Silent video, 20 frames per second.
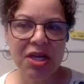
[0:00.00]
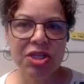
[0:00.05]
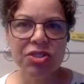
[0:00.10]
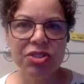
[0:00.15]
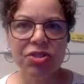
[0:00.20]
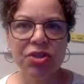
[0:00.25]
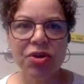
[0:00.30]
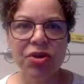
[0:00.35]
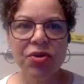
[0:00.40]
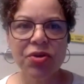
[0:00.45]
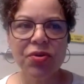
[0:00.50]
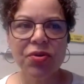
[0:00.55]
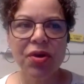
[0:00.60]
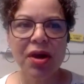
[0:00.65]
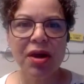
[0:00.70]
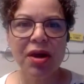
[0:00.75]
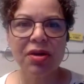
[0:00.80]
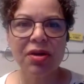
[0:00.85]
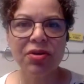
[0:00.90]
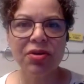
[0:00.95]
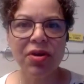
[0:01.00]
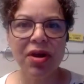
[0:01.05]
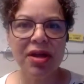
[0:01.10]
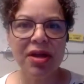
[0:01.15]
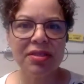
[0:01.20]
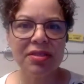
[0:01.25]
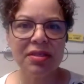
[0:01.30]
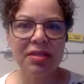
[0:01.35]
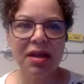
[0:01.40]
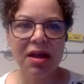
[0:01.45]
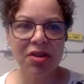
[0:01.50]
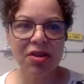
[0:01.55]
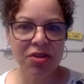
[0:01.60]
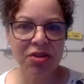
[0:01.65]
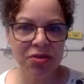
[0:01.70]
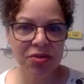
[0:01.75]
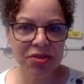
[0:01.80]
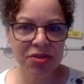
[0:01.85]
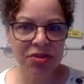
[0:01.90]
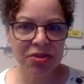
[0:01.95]
So across all of
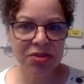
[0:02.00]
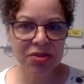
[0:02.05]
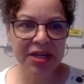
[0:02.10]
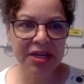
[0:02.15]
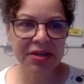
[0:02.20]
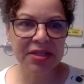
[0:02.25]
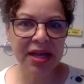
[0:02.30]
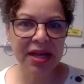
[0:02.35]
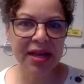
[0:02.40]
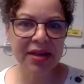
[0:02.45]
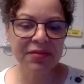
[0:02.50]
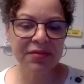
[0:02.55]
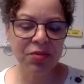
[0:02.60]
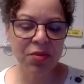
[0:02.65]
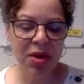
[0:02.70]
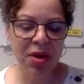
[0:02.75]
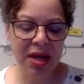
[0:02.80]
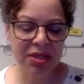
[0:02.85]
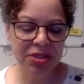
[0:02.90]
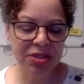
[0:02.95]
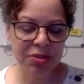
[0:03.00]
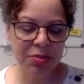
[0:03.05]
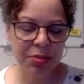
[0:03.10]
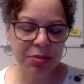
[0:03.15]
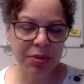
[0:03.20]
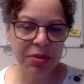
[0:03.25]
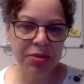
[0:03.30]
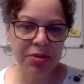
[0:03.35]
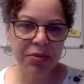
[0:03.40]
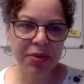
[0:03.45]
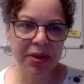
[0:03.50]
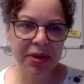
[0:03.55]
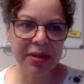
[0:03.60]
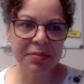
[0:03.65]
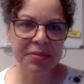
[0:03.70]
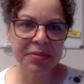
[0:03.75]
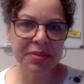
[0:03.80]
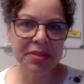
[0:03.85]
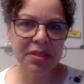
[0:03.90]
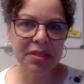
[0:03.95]
those years, I have watched
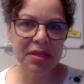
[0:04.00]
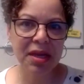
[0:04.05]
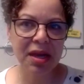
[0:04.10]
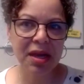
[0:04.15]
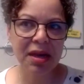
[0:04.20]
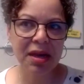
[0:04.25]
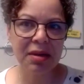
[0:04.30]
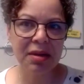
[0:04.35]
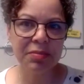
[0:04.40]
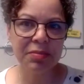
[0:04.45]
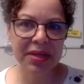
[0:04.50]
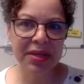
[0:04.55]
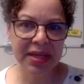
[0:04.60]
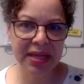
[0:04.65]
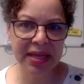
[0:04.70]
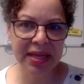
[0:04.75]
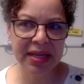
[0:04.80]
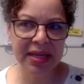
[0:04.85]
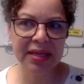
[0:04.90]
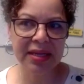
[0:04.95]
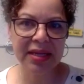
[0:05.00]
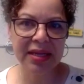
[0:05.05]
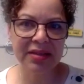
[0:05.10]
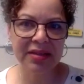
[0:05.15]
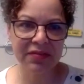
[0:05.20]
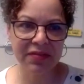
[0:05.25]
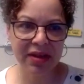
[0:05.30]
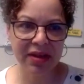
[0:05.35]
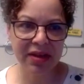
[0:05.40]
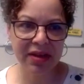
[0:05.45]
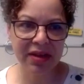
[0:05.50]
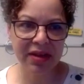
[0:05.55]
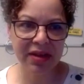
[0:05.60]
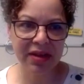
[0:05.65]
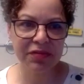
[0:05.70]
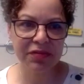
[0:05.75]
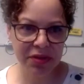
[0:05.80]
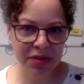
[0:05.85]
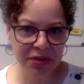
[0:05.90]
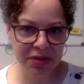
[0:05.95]
programs begin and develop and
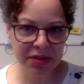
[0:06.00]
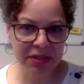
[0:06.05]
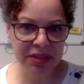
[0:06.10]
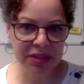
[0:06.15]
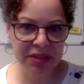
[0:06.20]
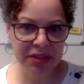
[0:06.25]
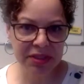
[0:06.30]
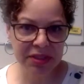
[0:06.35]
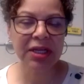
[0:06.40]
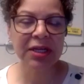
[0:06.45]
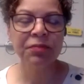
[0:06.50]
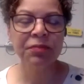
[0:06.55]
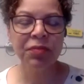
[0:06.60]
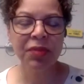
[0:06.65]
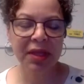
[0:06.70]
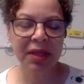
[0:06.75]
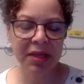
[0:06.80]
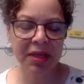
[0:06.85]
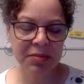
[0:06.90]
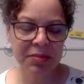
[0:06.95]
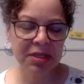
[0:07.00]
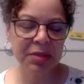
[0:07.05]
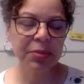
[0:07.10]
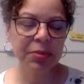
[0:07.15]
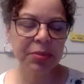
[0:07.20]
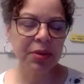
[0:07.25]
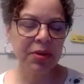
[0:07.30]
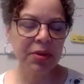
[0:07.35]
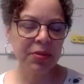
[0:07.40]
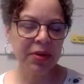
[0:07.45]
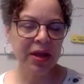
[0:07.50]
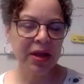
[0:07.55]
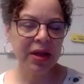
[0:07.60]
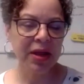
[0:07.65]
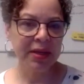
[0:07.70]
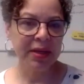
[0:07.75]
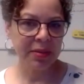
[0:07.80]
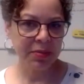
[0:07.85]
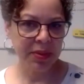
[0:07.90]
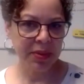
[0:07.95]
flourish. The MD program
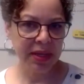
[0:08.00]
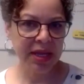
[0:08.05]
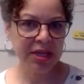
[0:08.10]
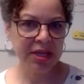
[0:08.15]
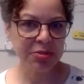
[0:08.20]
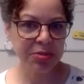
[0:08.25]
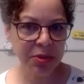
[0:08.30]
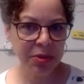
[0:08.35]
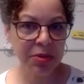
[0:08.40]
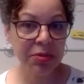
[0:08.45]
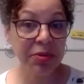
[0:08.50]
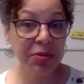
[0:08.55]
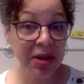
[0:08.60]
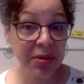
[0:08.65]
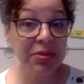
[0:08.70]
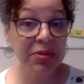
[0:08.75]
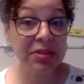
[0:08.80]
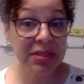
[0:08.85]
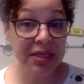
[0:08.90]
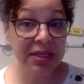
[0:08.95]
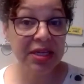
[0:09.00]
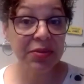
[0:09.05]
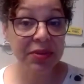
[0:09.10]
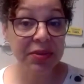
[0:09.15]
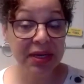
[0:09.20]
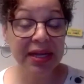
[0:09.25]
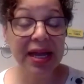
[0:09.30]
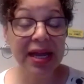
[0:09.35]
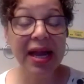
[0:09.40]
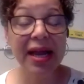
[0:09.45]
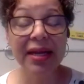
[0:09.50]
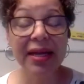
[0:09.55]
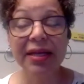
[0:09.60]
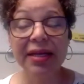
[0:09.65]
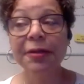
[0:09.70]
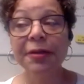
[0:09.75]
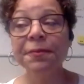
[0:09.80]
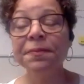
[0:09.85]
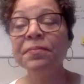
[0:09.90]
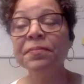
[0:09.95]
and MPH program was here when I got
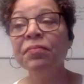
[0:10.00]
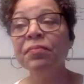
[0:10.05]
here.